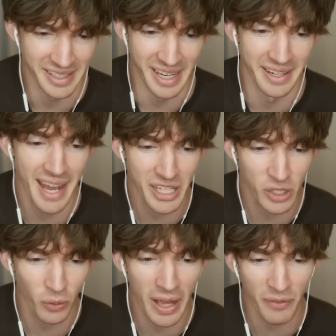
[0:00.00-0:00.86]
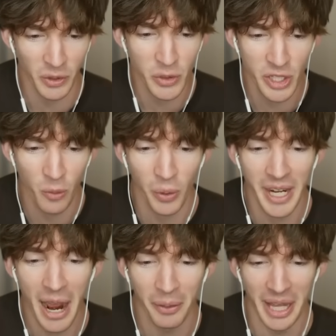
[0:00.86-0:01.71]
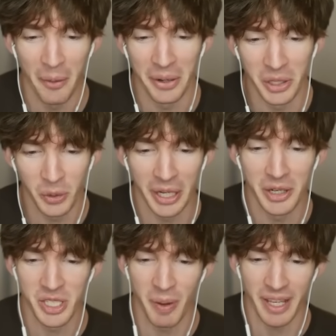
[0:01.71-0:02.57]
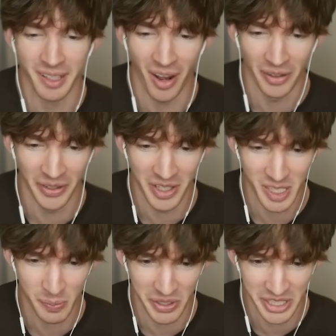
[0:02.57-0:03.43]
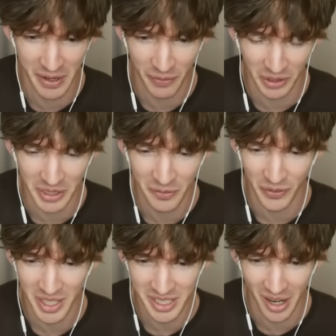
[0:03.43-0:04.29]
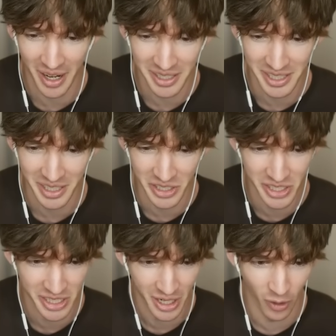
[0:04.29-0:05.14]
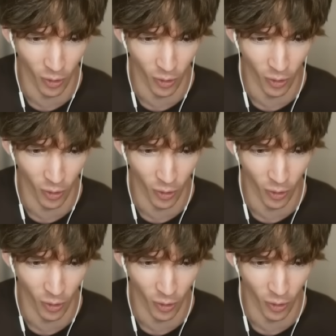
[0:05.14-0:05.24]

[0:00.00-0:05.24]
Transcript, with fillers: As a natural evolution, we're now allowing creators to make content specifically for this audience.